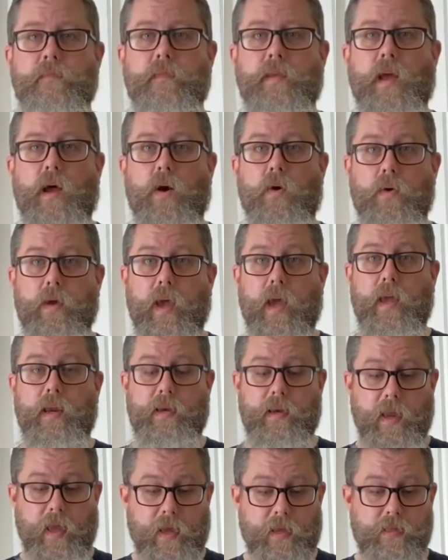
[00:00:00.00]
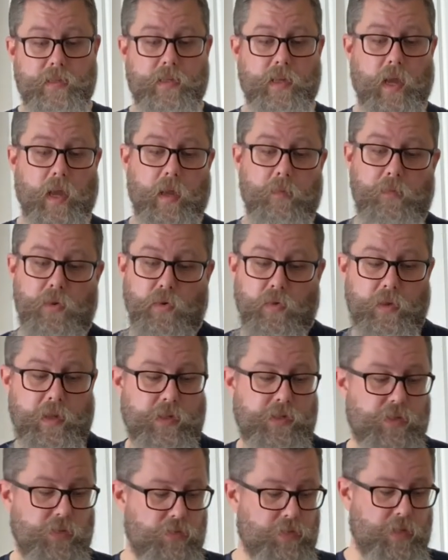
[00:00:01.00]
Okay, next I'm going
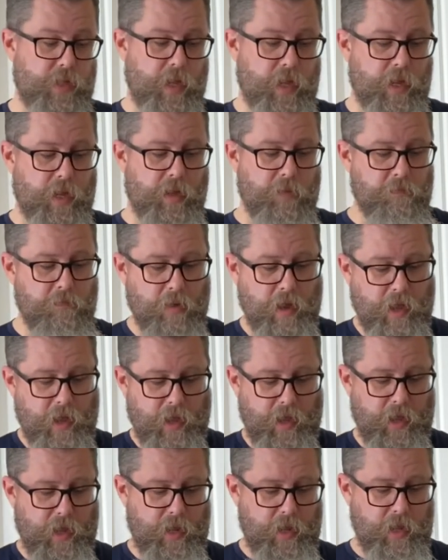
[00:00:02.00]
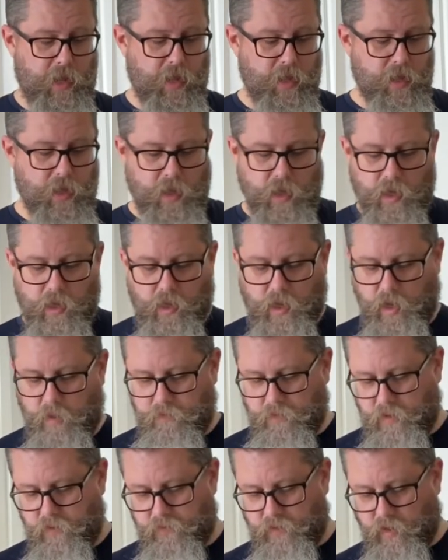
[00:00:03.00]
to take my cup
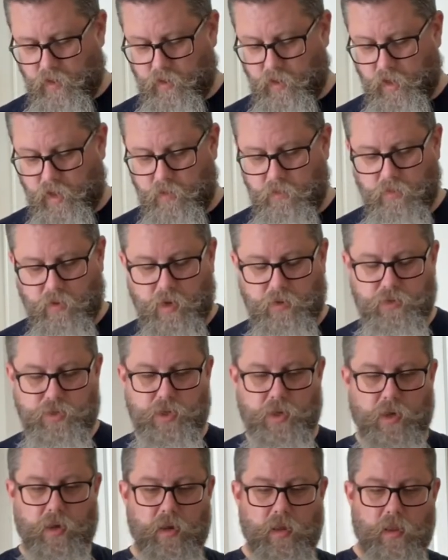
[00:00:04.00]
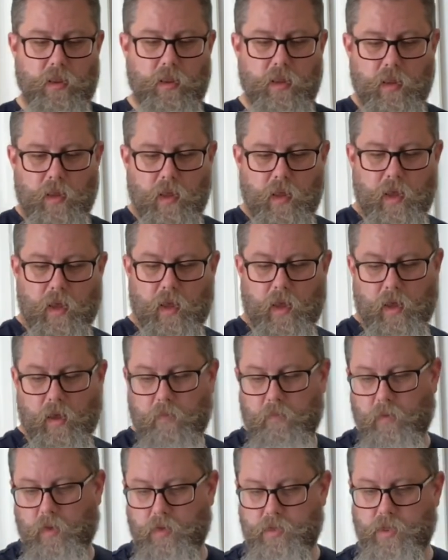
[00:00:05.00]
of light brown sugar,
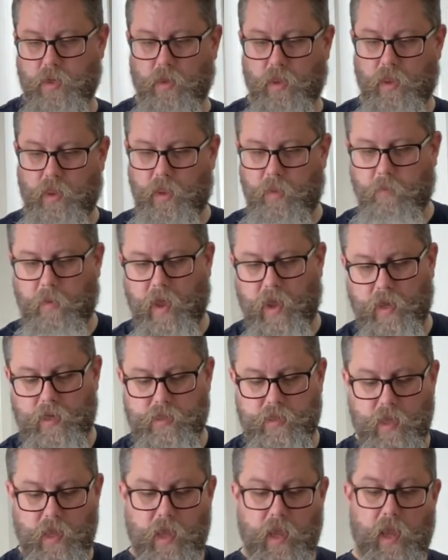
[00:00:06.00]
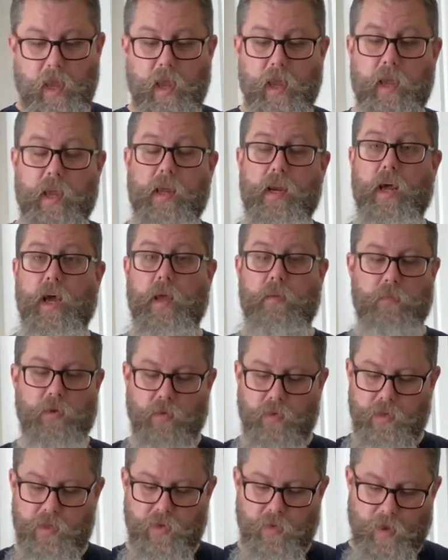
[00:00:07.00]
also lightly packed, and I'm
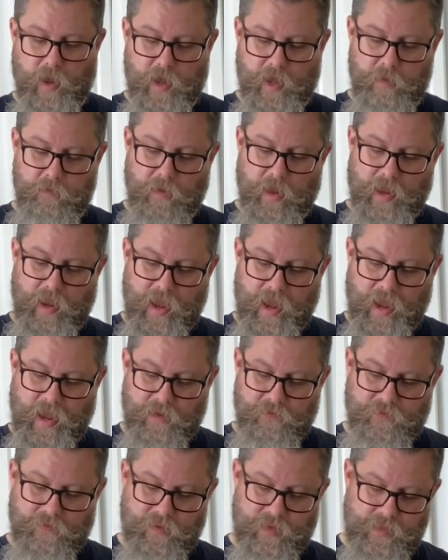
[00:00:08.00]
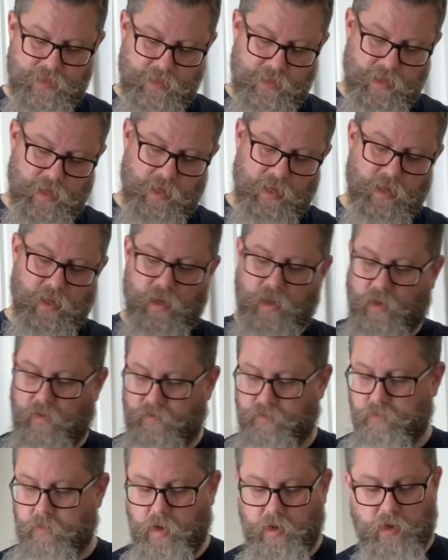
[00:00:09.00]
going to add my half stick
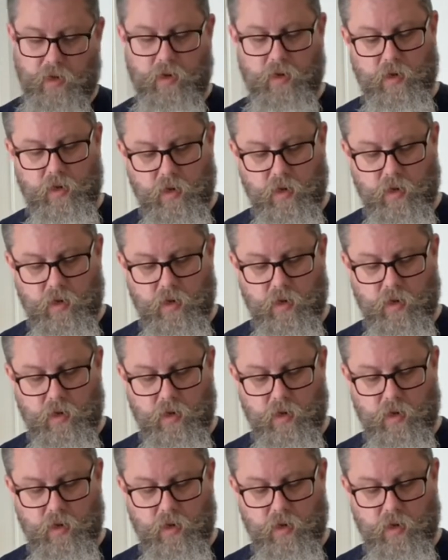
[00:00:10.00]
of butter